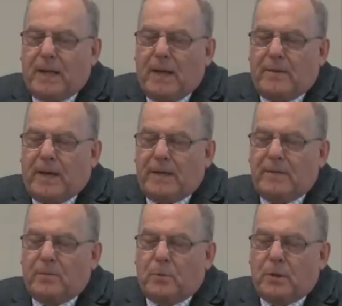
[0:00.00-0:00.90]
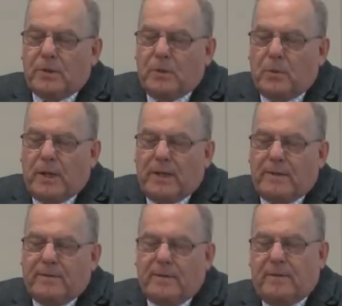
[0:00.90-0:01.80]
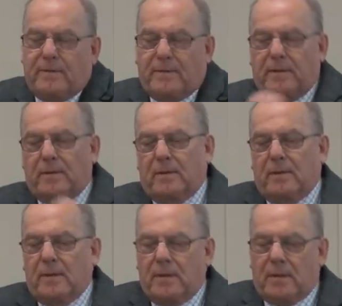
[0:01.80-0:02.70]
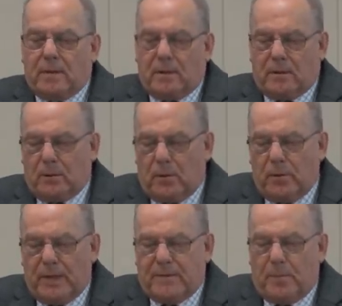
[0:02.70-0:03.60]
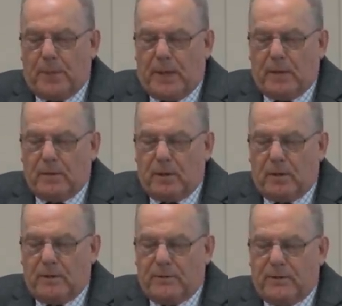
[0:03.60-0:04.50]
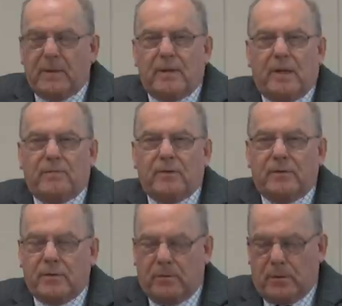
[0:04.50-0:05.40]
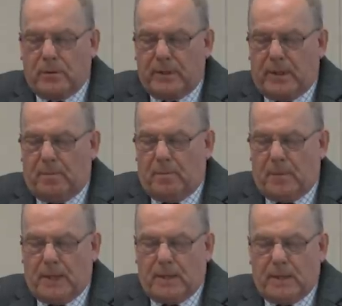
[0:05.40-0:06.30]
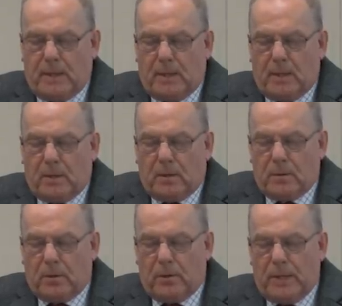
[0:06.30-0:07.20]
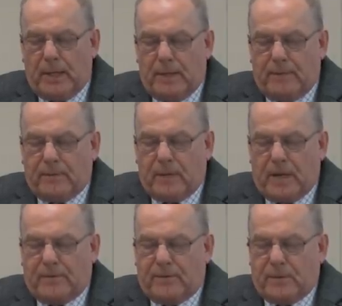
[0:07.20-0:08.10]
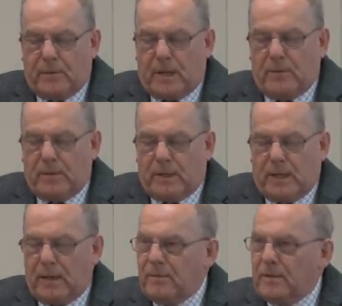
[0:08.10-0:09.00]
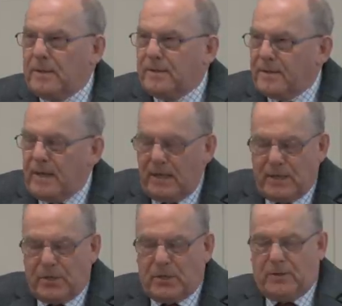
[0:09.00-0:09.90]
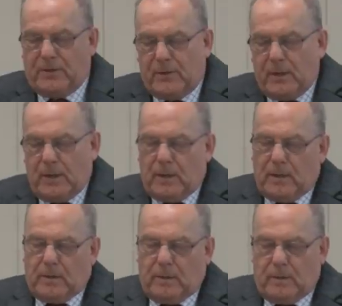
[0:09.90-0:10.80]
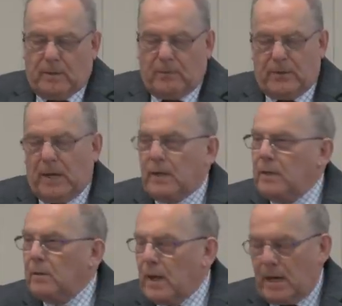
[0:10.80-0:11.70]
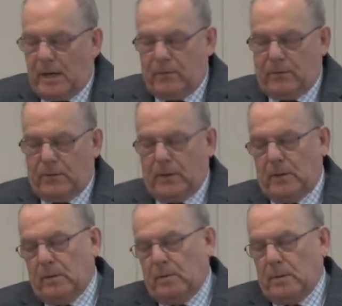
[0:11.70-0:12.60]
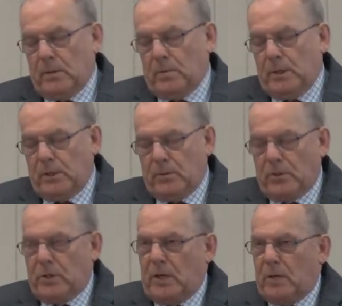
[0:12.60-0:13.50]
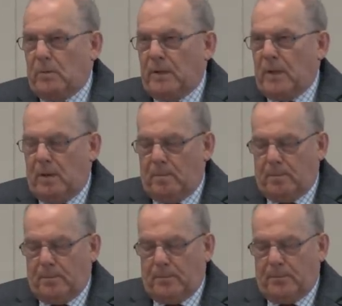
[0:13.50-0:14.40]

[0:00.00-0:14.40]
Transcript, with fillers: That is what awaits us. Glory to pale not, never to grow dim. Glory to last throughout the countless ages of that new life which we shall share with him.